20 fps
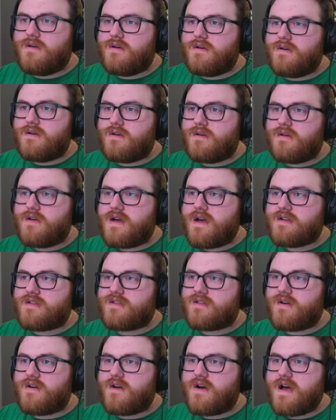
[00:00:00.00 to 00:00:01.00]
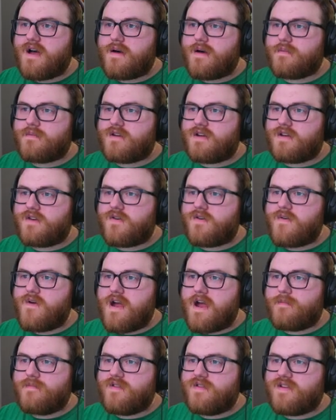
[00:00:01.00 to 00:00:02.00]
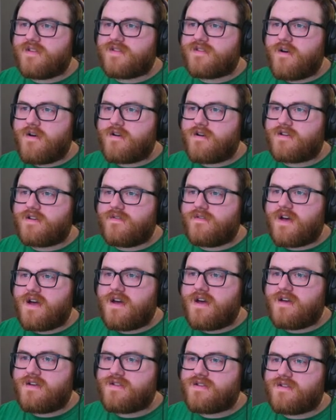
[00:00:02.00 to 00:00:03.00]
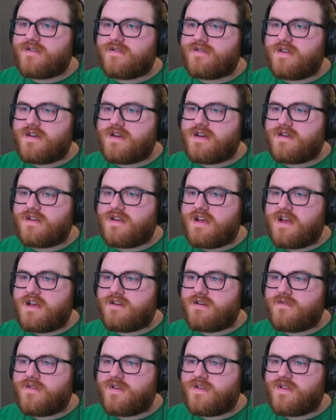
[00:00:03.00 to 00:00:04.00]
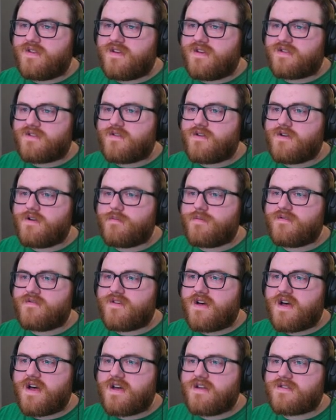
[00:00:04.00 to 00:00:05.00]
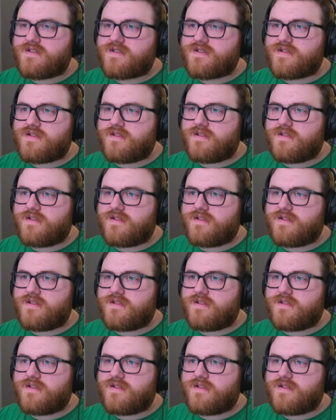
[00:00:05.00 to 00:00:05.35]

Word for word: Yeah, so I'm gonna grab this arc device and then head over to this group of huts